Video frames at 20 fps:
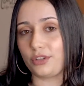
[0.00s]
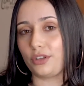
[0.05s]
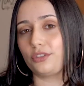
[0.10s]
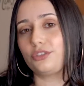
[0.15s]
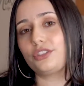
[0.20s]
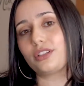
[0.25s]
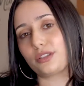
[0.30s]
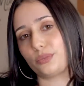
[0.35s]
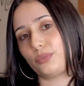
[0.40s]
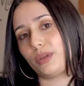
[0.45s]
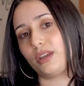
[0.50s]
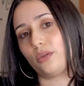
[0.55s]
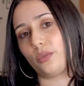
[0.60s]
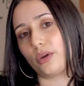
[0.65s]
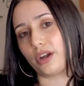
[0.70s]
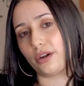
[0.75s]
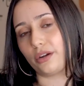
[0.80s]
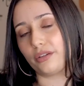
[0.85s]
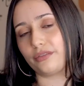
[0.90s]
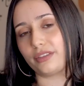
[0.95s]
So just be
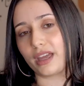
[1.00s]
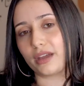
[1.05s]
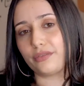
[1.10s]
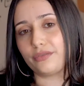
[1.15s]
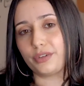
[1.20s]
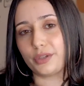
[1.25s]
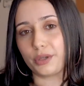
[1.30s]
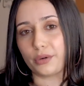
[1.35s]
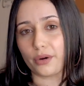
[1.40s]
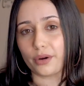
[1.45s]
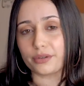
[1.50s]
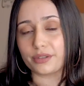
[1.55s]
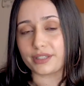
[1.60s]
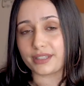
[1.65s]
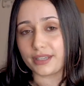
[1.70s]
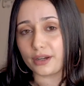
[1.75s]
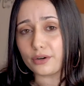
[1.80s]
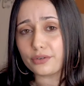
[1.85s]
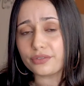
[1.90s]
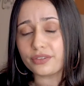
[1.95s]
aware of that for your own
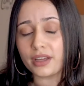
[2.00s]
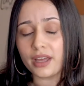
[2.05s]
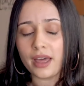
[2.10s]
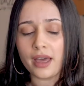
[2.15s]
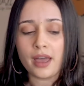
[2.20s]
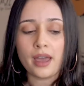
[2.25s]
self.